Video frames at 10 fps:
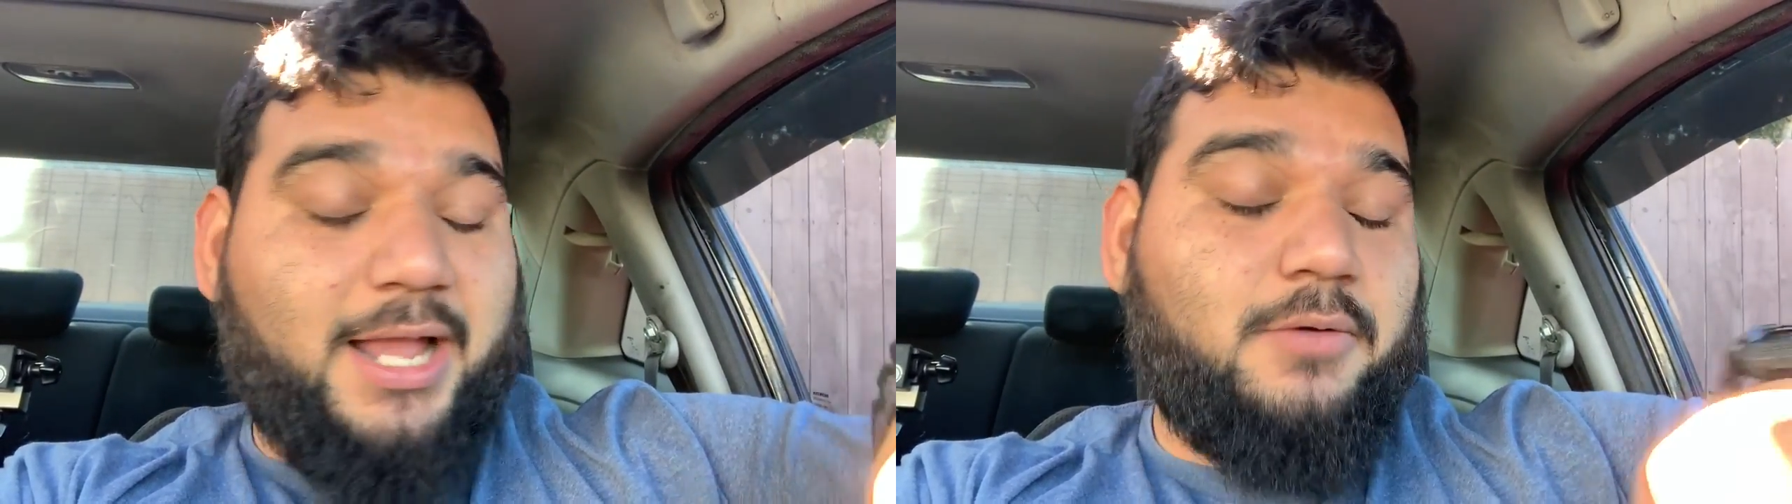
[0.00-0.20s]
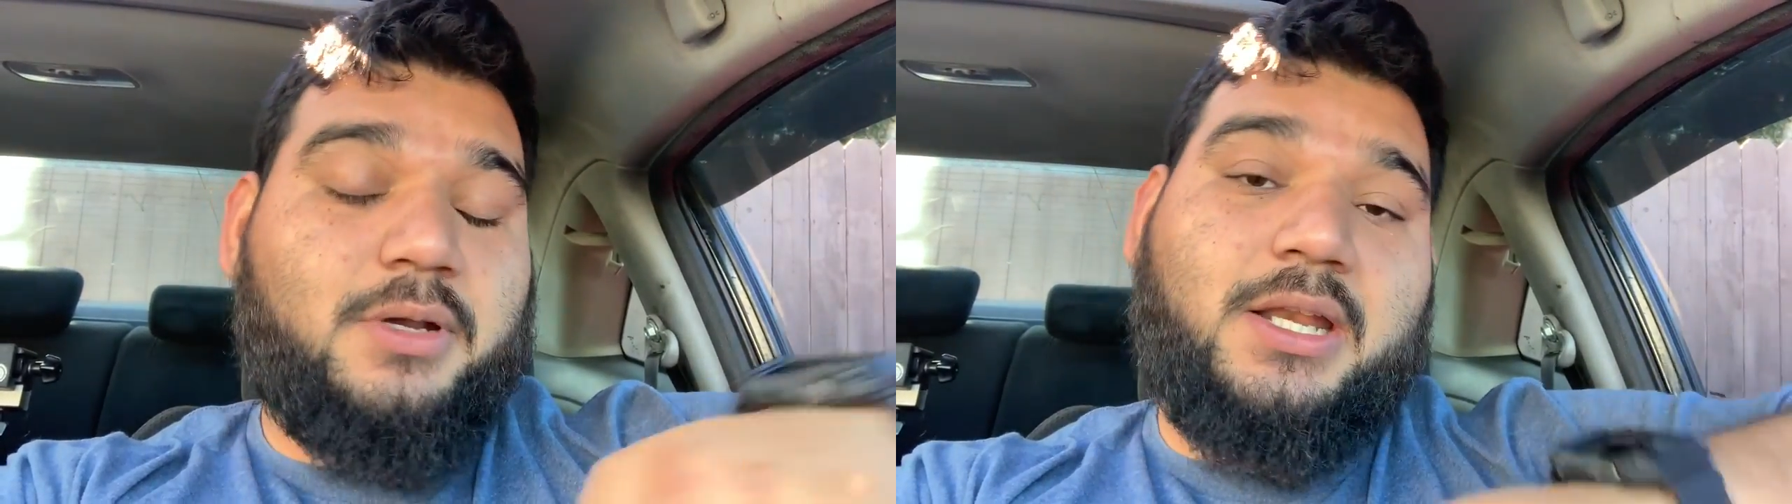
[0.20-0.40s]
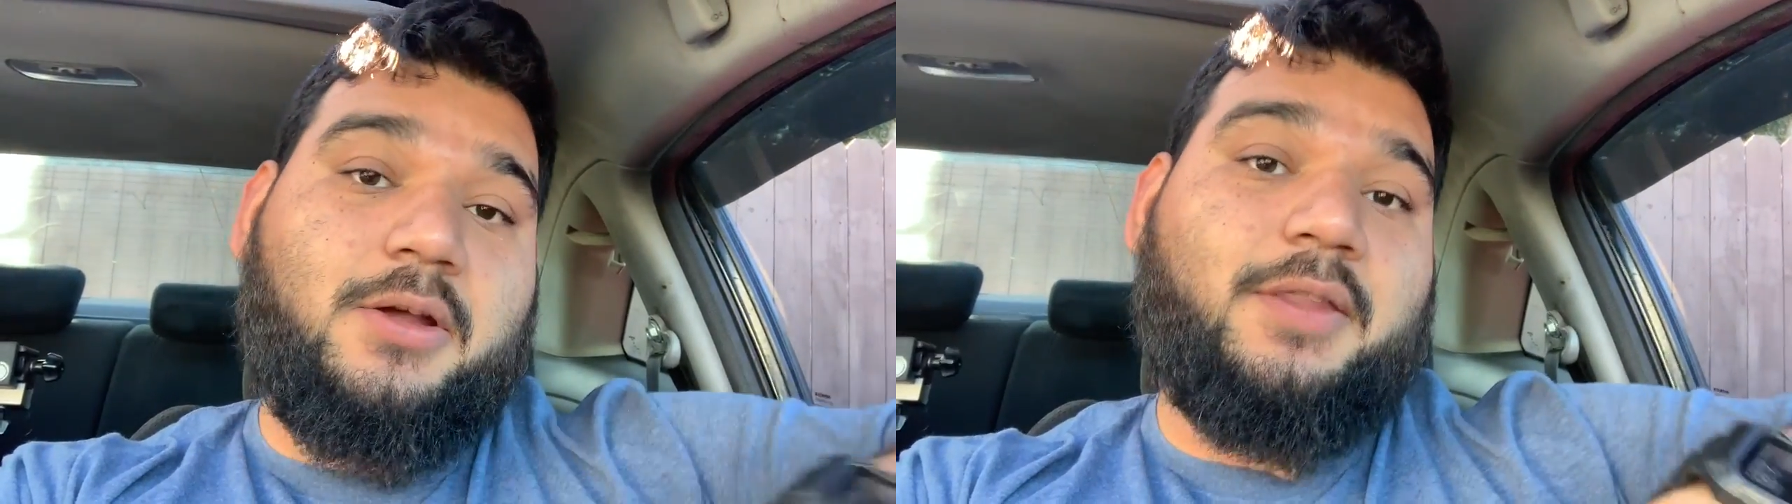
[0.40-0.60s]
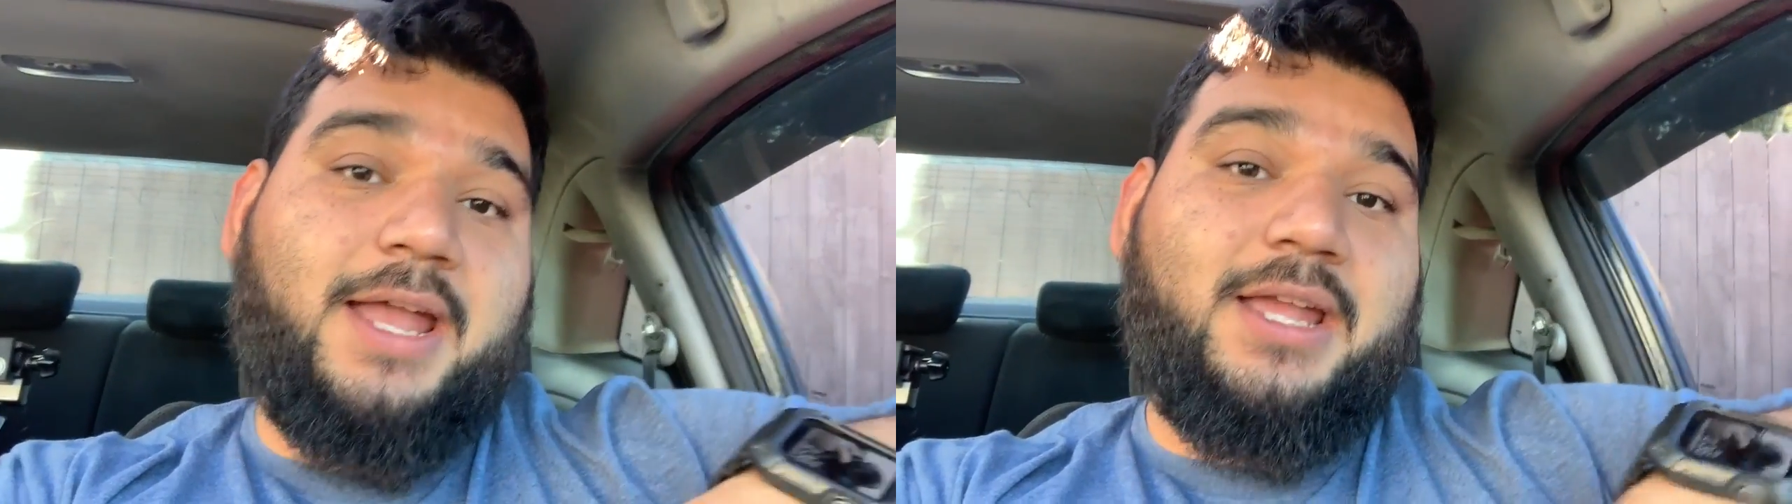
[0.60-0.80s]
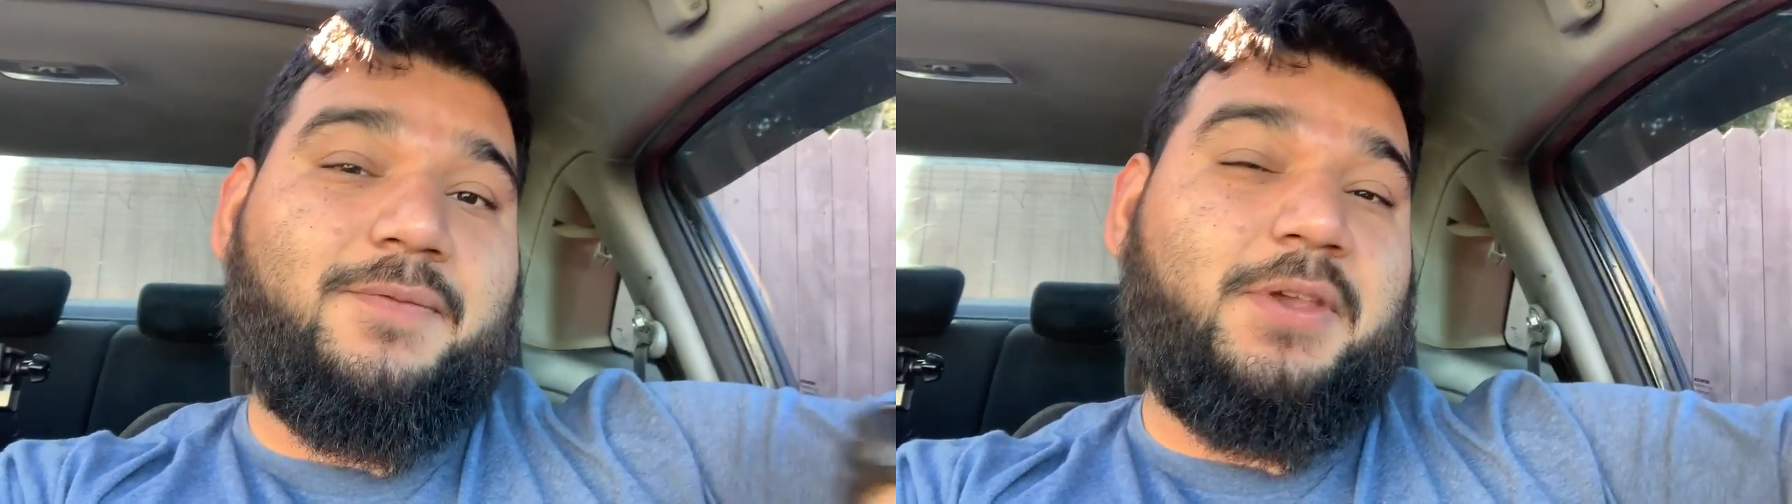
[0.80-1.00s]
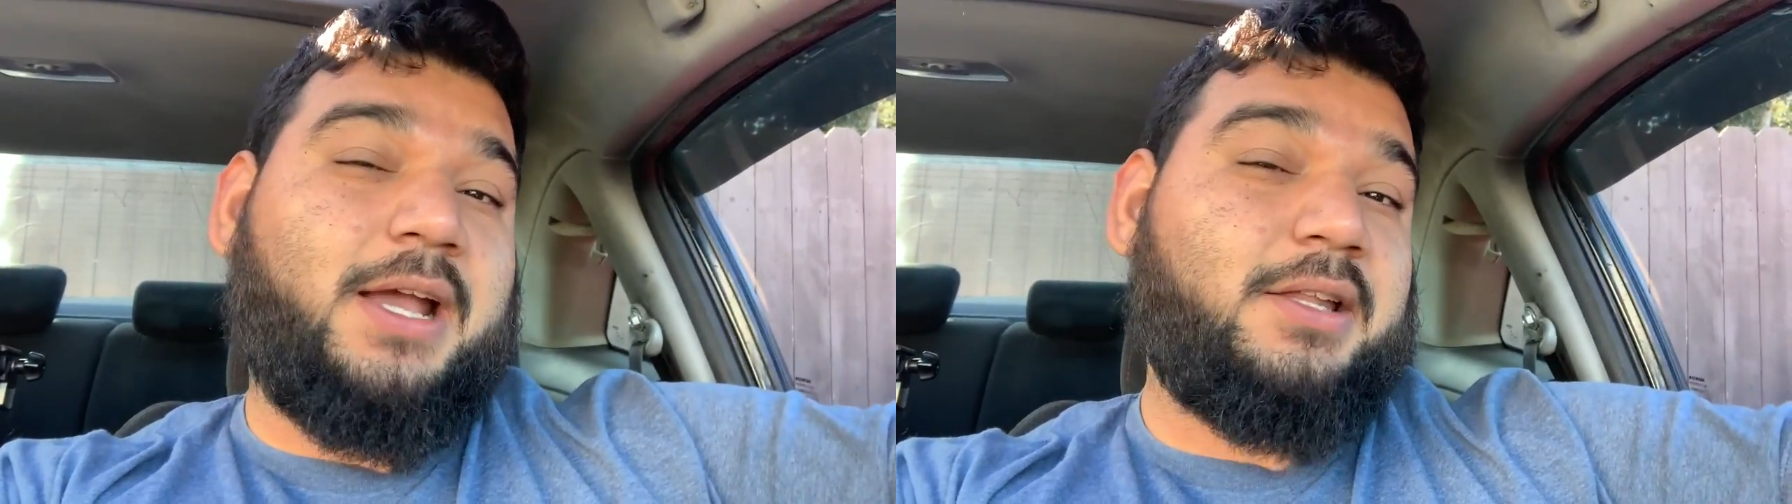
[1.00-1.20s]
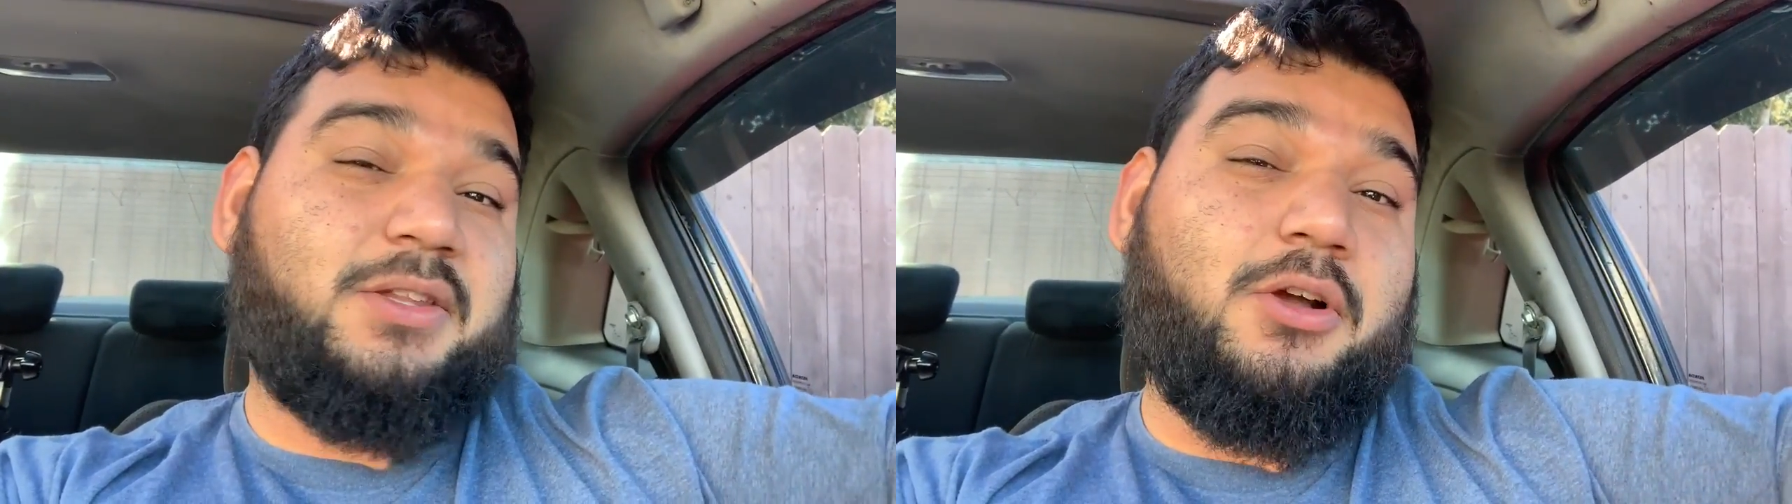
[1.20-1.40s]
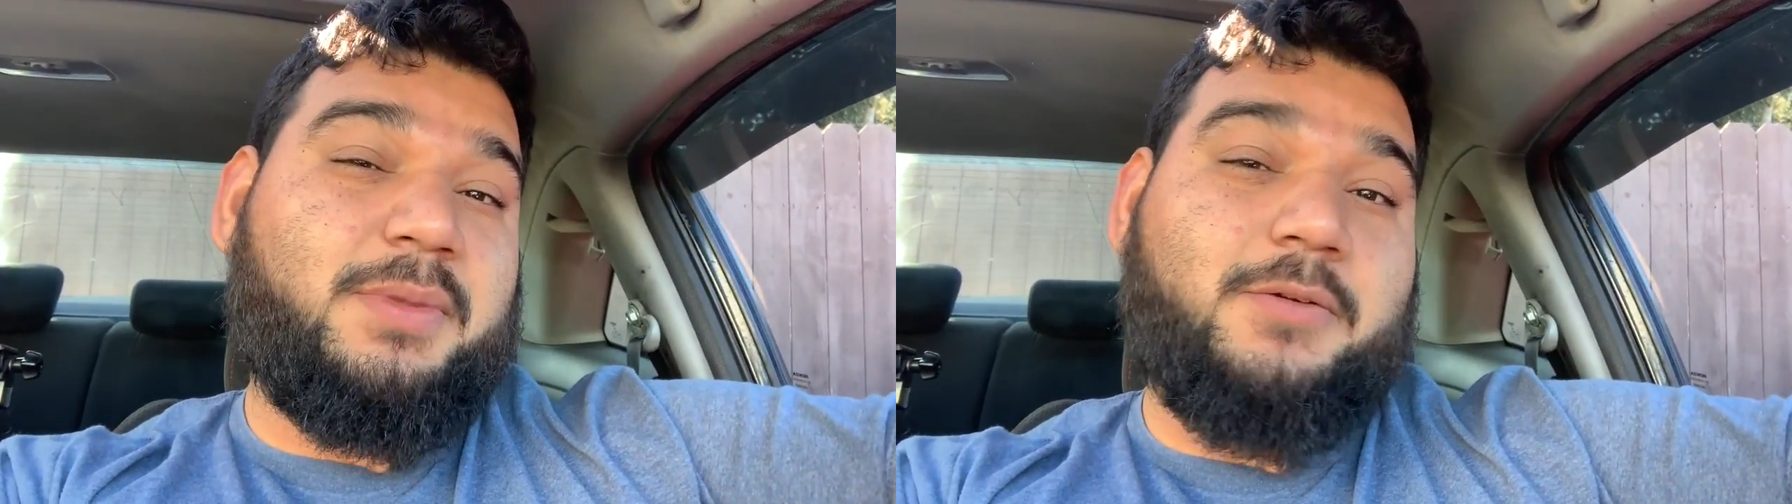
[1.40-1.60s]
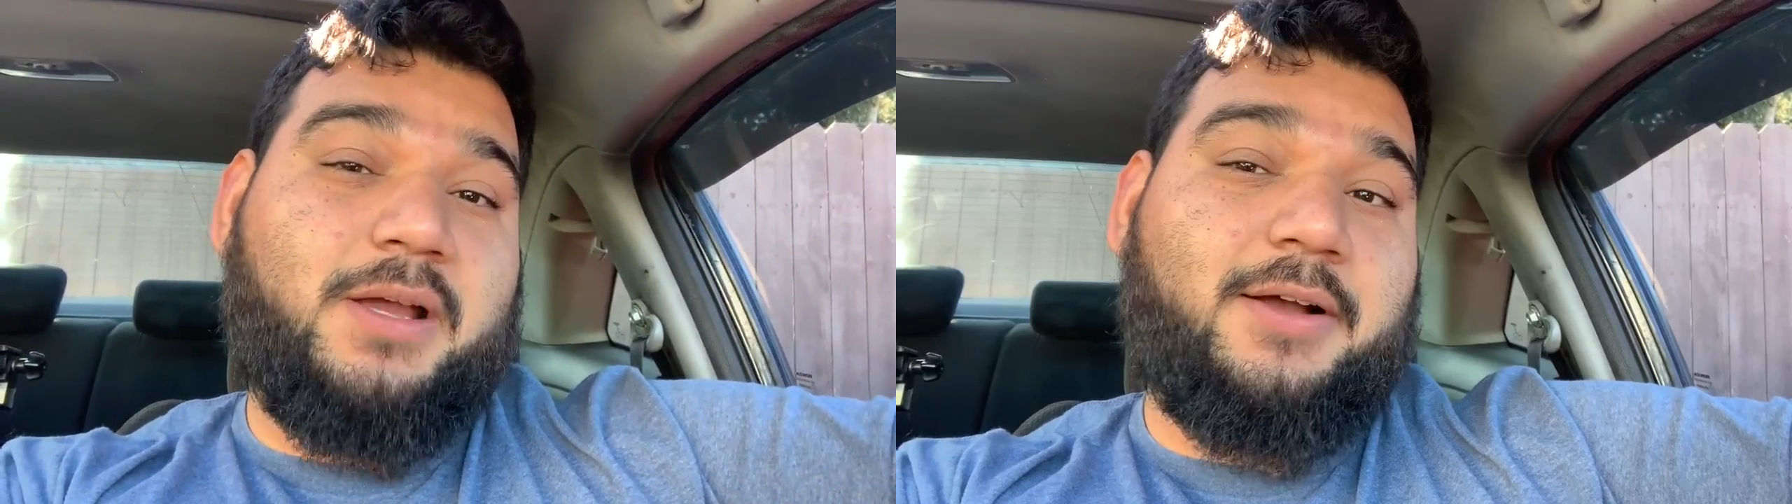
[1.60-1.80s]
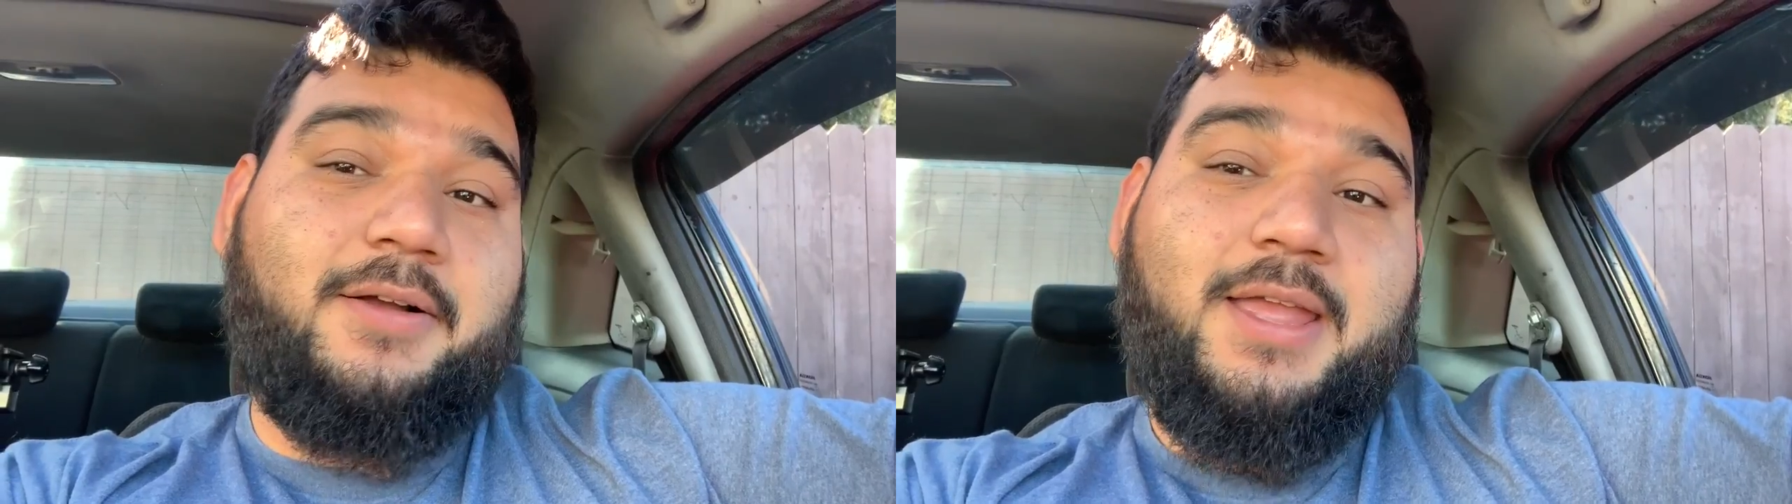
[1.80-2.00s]
I already know that. If you guys know me
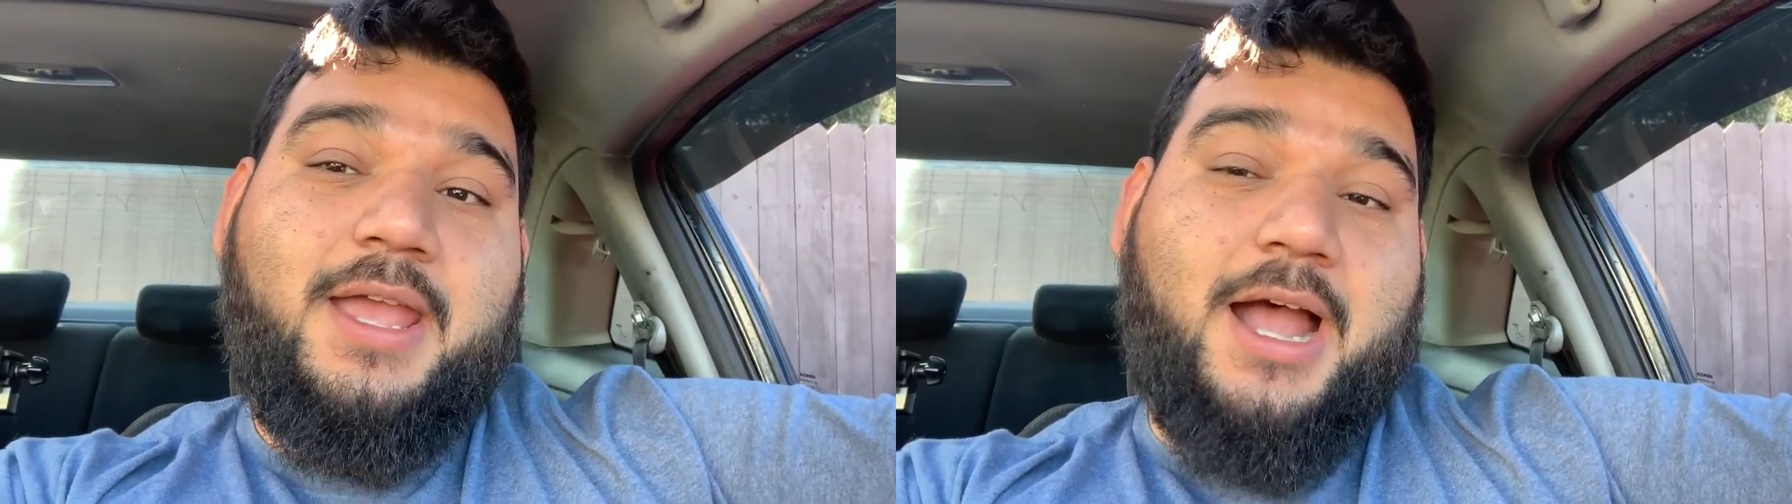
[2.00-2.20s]
well,